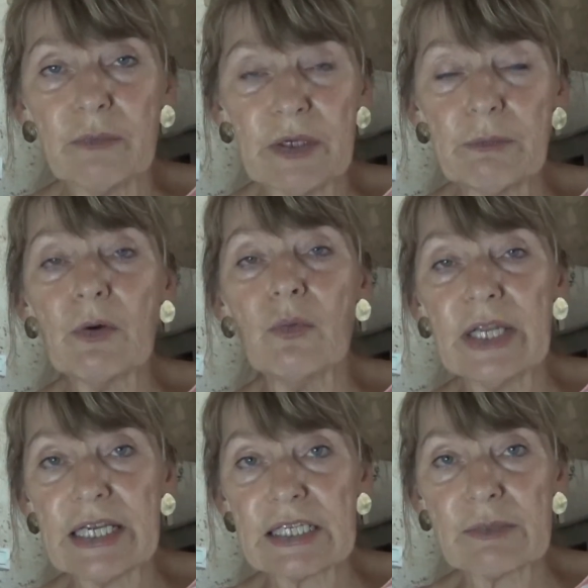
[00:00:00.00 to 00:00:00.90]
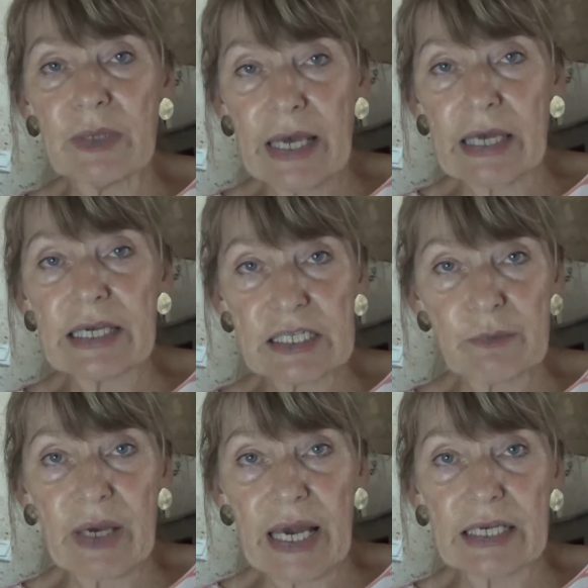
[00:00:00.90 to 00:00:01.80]
people will
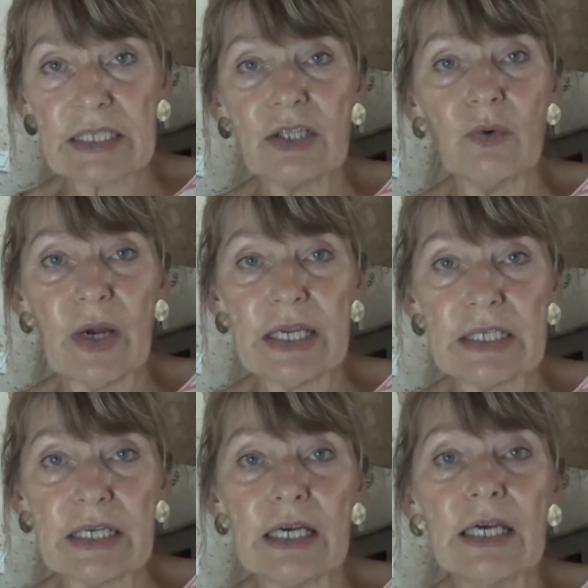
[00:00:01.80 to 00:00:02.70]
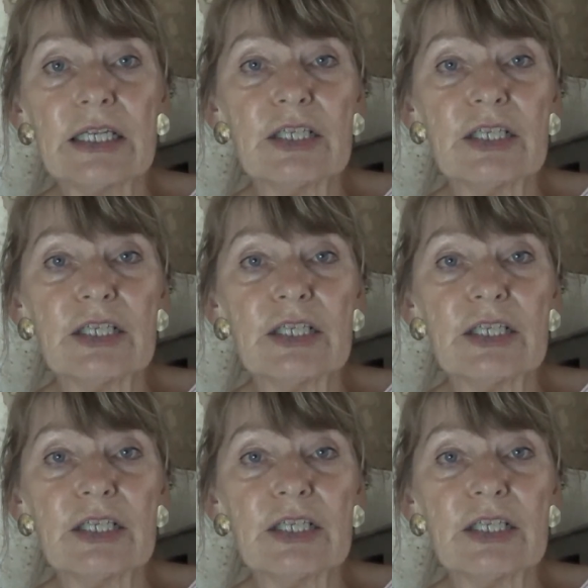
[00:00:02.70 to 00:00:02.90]
expect the waiter